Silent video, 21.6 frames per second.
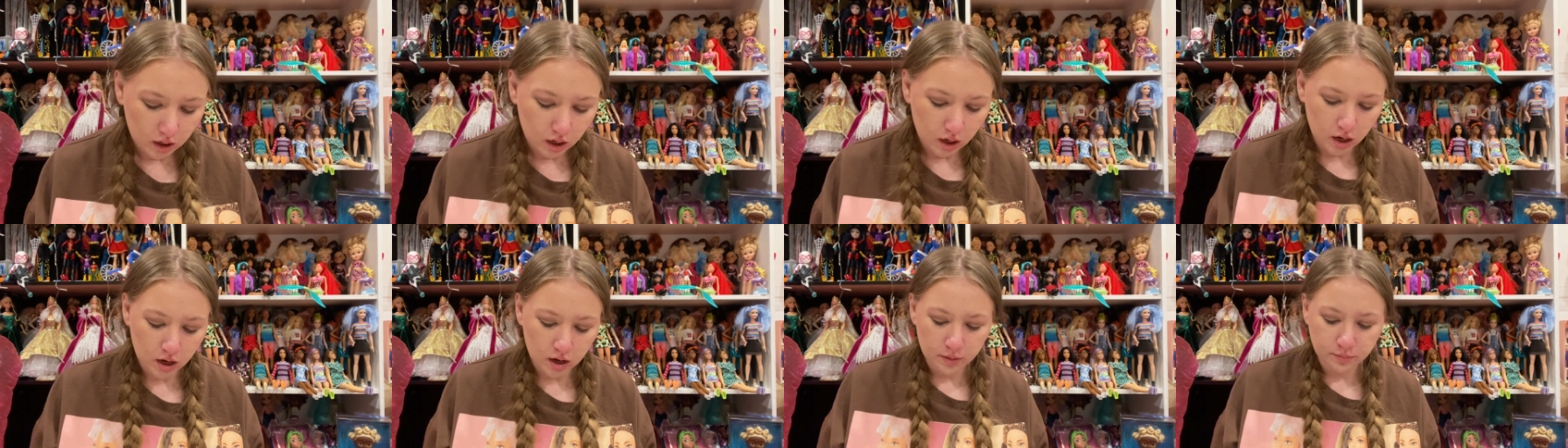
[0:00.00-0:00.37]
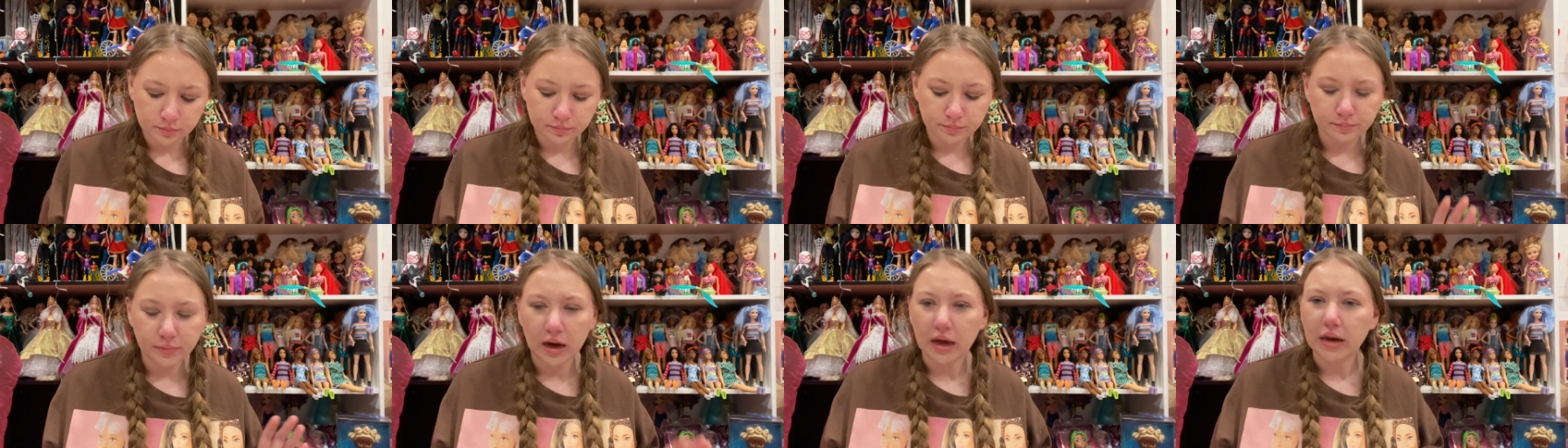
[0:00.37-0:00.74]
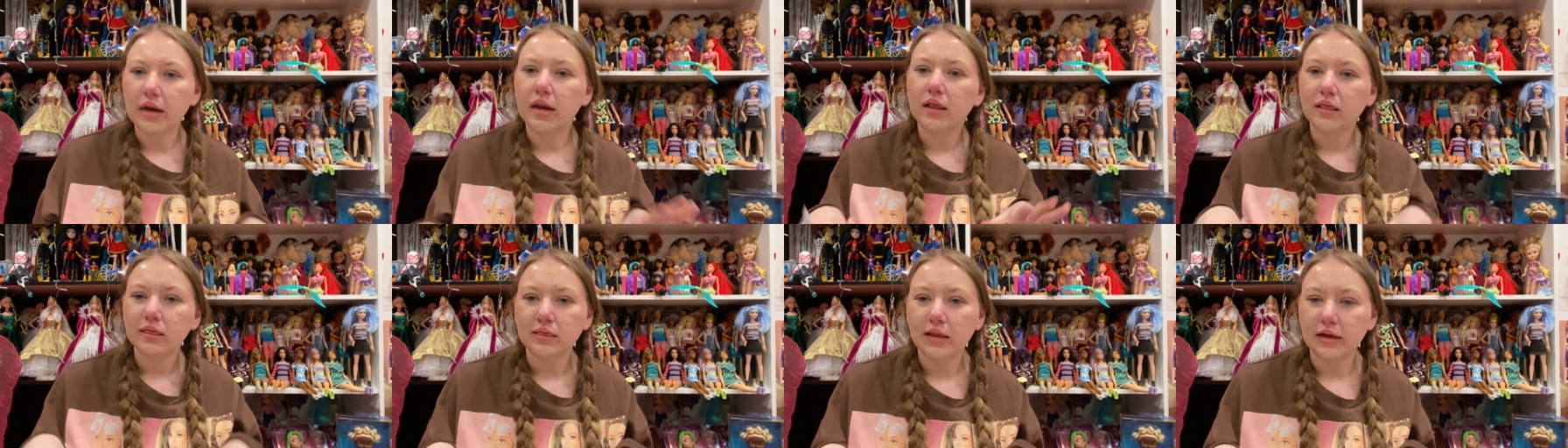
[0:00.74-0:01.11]
um, but
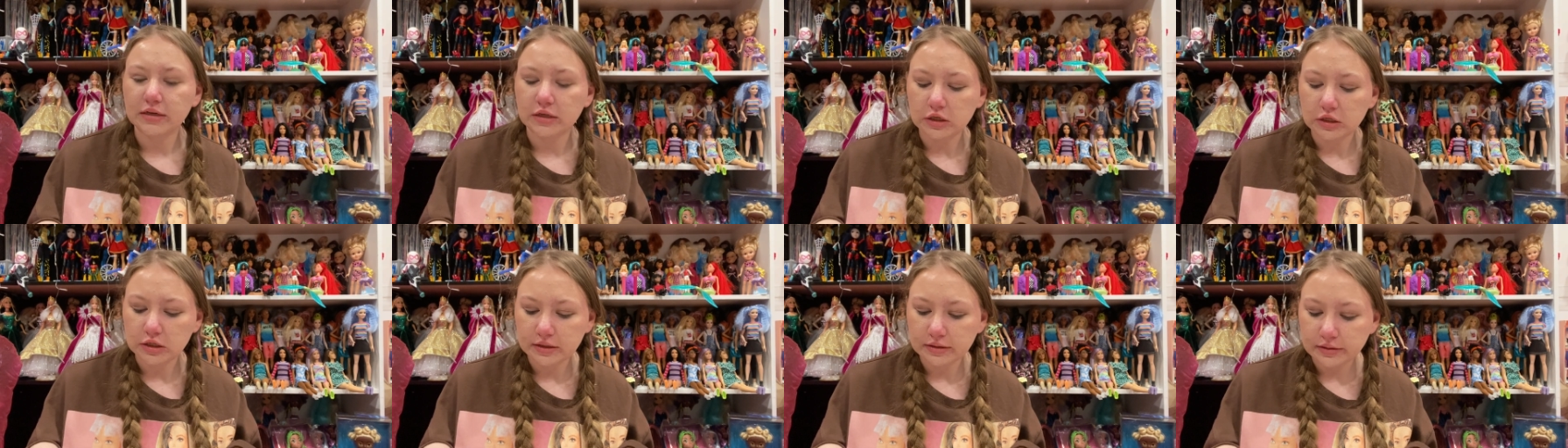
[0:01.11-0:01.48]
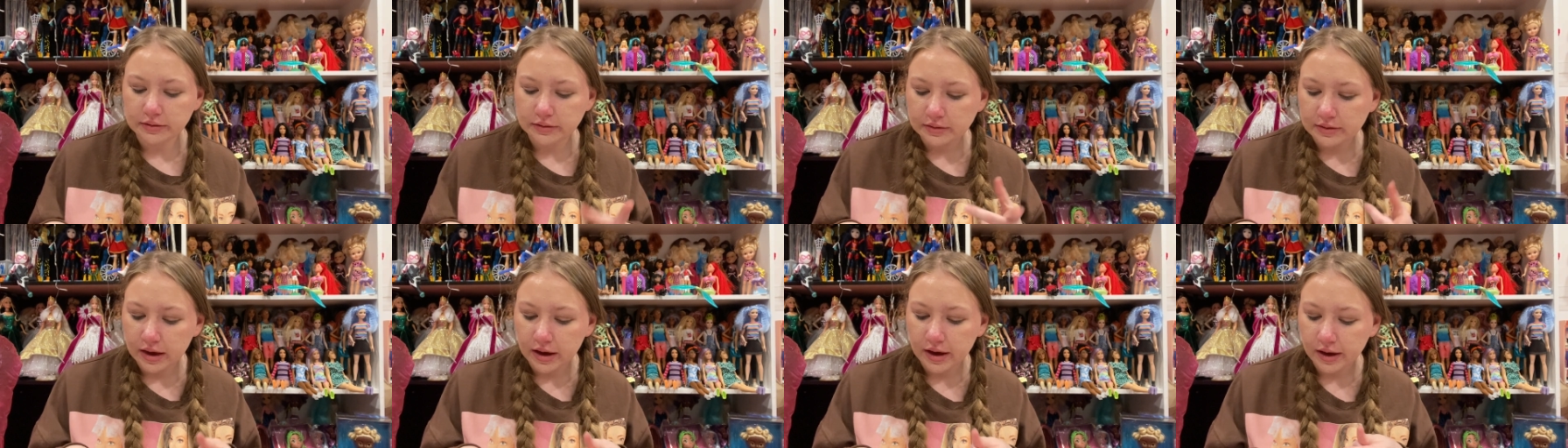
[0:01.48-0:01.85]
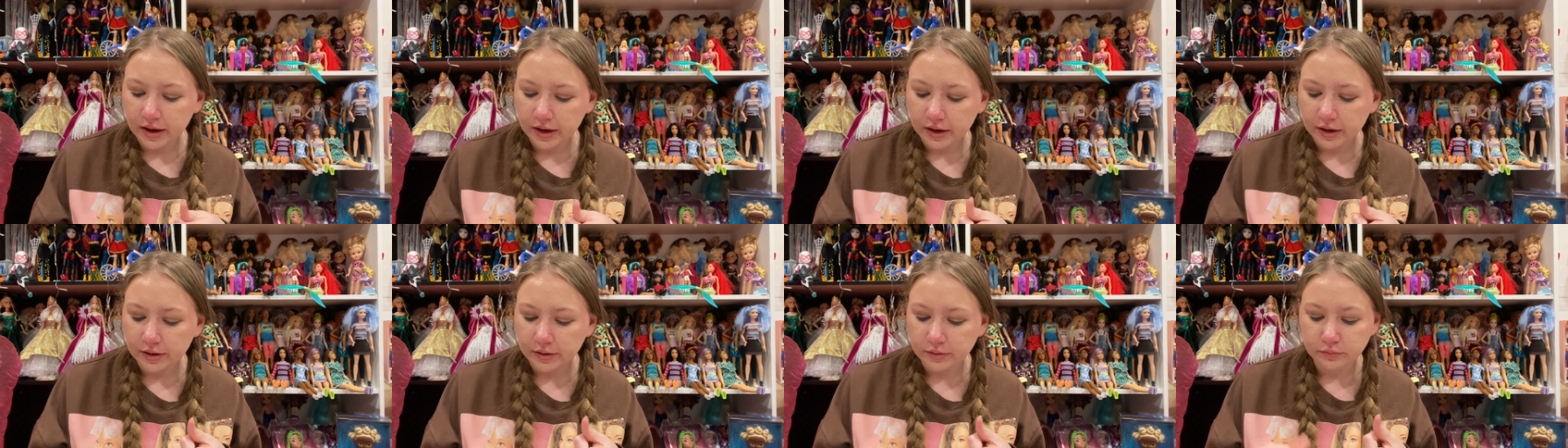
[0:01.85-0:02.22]
let's just
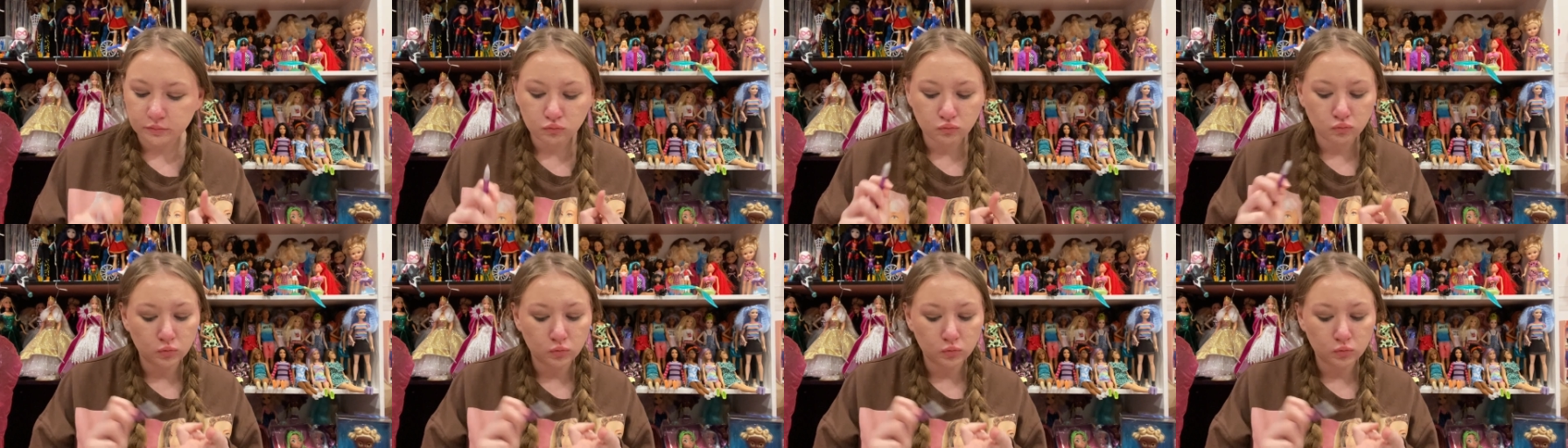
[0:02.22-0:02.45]
say